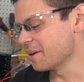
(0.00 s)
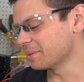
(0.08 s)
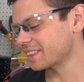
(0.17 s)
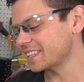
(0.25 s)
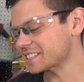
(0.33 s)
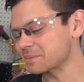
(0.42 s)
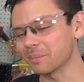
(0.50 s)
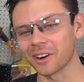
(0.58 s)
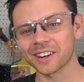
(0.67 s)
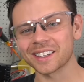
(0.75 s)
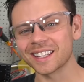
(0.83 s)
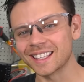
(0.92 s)
But this
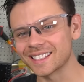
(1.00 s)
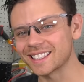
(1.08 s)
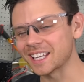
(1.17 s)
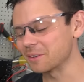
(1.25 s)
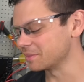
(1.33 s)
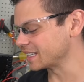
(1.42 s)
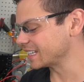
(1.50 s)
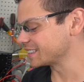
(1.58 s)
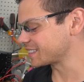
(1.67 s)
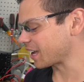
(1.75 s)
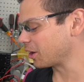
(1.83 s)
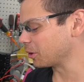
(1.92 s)
marketing team
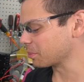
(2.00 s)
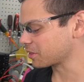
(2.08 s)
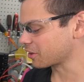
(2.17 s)
needs help.